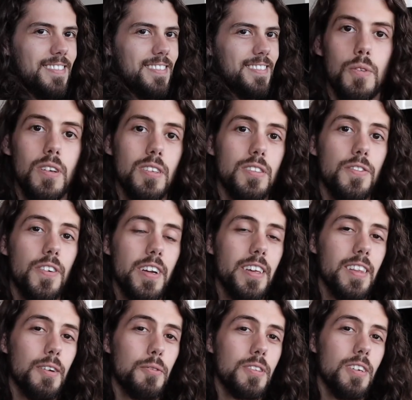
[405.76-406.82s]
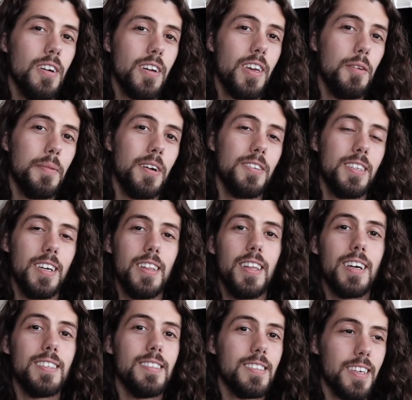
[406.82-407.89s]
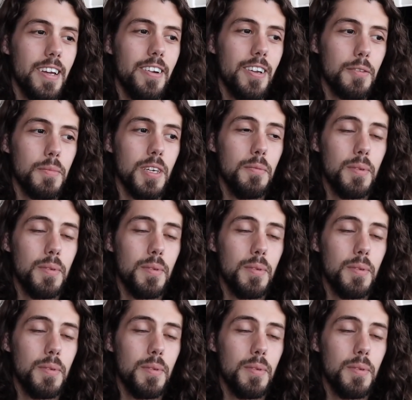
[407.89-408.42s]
Well, it's funny that we're talking about deadlines scaring me,